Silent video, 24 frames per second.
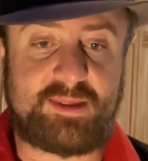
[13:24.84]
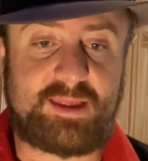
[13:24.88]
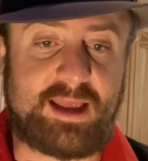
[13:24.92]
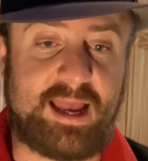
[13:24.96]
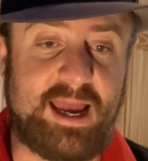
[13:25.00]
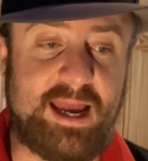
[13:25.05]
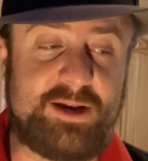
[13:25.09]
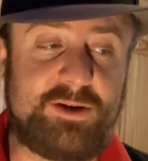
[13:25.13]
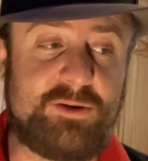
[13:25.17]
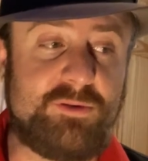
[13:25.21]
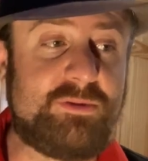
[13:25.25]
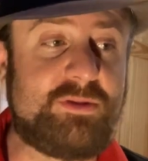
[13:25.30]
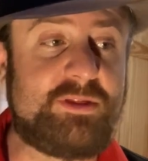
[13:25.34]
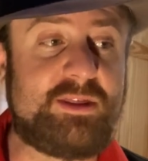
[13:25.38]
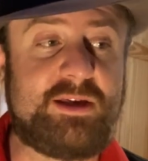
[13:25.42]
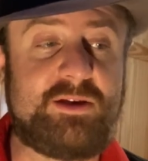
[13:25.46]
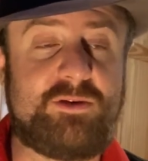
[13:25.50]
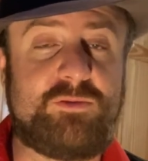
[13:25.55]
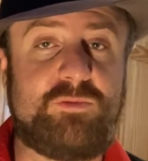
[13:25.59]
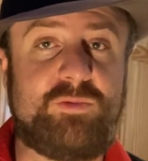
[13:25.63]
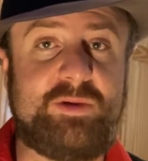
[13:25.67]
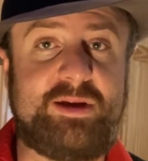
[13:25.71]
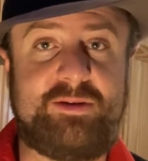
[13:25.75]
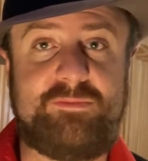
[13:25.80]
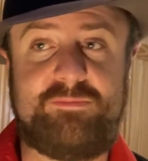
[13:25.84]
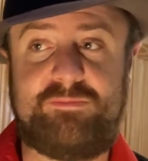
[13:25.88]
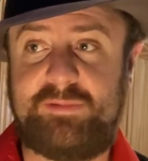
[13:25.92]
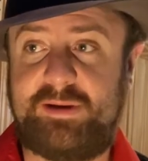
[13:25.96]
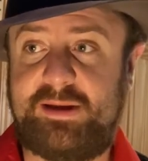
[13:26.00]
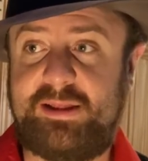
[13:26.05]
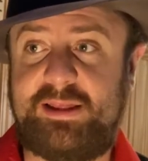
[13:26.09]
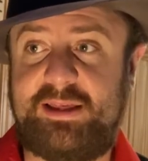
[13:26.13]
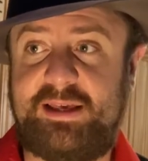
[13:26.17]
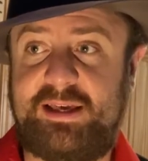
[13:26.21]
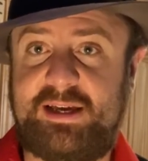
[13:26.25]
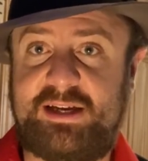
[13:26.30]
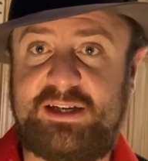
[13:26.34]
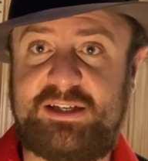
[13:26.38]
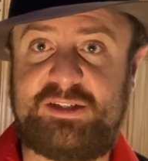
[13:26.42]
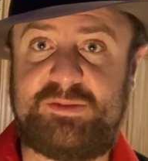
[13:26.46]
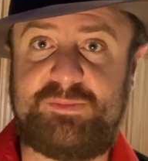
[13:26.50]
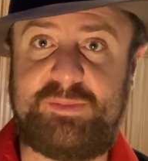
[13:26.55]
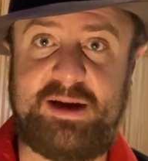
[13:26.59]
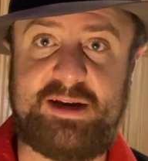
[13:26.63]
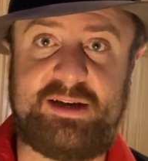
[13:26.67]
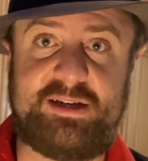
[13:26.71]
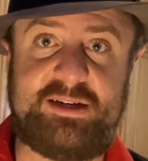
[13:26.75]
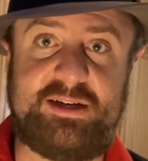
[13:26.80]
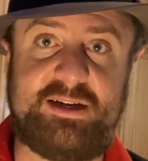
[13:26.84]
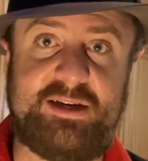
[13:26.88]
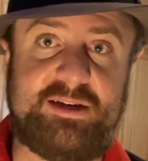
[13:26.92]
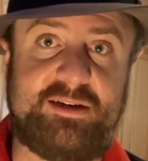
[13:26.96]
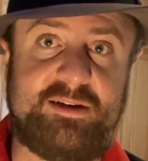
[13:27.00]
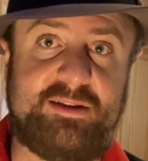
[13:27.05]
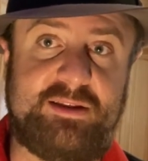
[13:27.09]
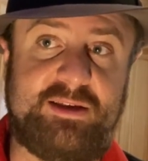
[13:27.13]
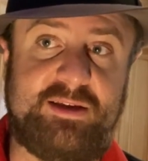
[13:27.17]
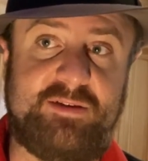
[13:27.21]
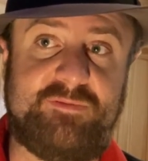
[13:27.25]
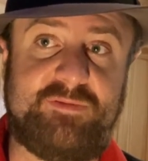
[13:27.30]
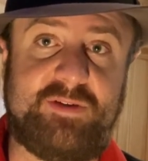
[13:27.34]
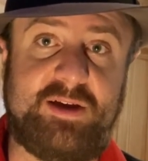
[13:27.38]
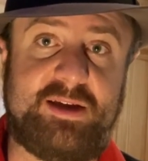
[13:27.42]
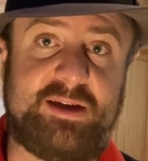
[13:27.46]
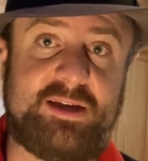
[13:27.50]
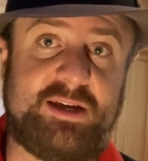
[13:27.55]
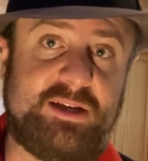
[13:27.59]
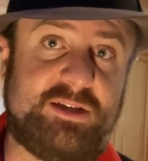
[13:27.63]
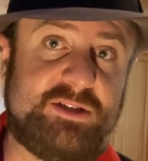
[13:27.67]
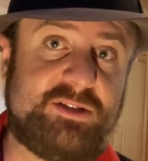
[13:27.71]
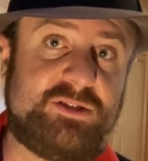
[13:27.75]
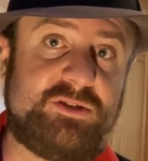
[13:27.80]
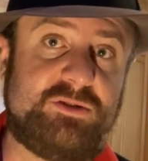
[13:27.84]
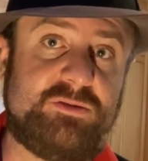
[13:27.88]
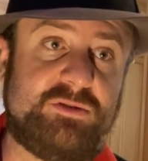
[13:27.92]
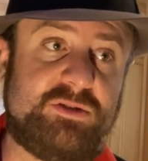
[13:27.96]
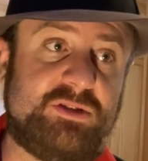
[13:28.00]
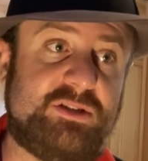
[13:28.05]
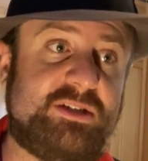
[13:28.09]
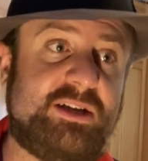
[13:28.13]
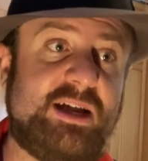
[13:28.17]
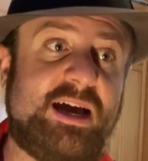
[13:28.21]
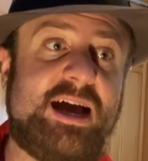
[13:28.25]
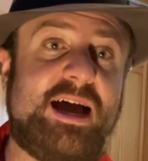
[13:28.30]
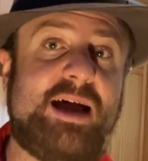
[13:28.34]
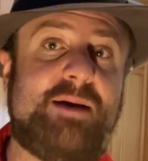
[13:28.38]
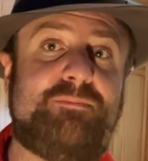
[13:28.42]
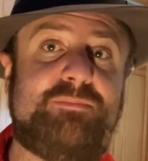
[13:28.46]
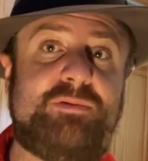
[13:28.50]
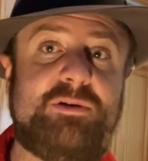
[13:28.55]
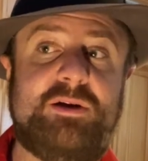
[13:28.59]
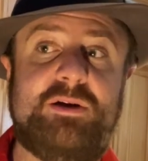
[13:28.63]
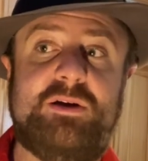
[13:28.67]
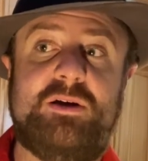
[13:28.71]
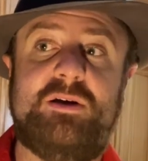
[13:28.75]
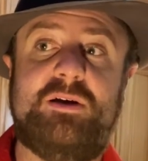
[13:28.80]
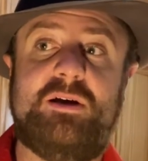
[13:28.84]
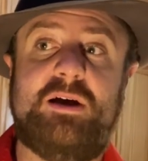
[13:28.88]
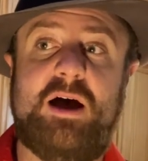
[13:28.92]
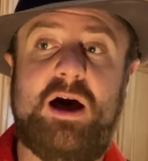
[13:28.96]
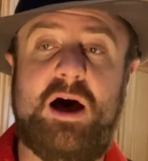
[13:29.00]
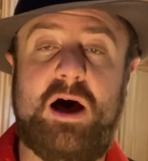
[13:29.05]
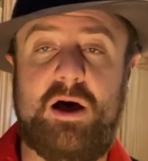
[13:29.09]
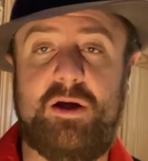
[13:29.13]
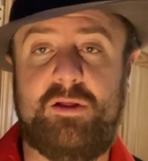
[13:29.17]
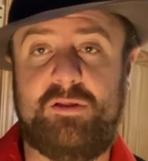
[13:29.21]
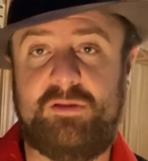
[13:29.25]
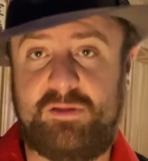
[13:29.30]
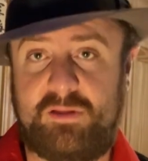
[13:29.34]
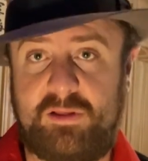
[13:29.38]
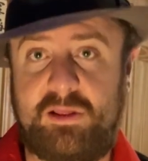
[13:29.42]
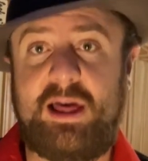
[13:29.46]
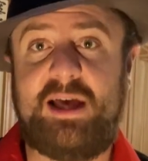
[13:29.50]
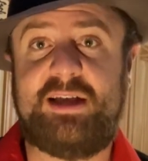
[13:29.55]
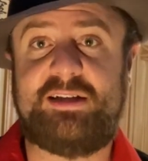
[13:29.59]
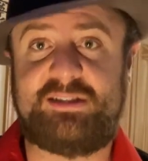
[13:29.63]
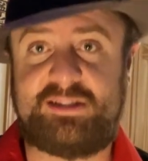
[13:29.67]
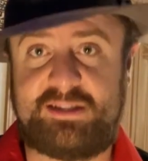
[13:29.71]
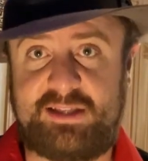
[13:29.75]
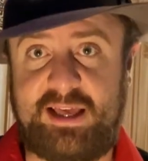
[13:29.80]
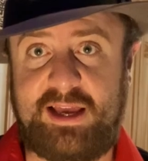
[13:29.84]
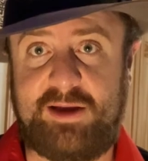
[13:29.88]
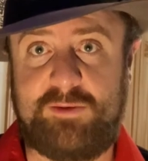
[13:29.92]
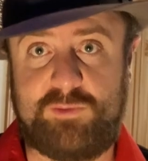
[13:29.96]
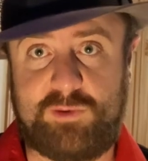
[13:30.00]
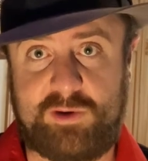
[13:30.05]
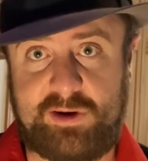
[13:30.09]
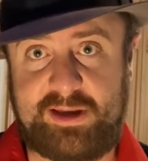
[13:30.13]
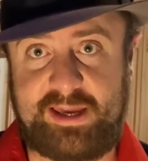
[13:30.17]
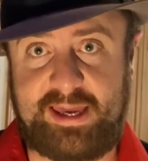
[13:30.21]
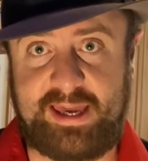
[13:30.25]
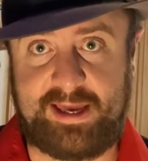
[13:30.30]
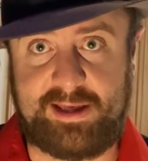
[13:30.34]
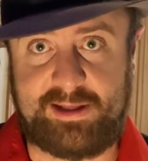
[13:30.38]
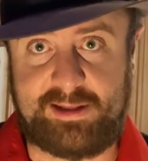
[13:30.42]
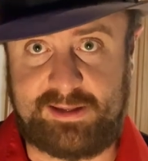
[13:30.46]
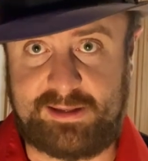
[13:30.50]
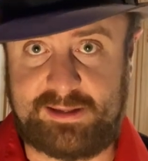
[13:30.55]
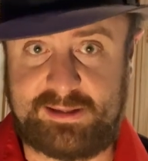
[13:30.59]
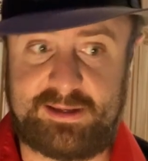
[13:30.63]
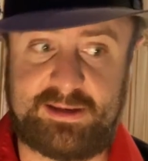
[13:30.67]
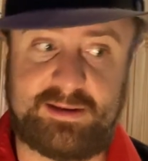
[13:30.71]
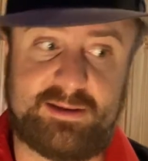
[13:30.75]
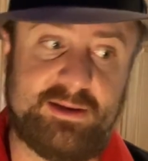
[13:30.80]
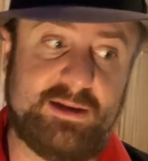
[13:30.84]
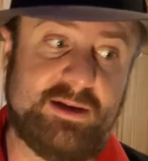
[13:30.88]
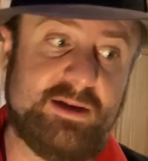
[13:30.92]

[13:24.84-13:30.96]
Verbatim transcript: I don't think we really expected the Vikings to stop unless they were killed.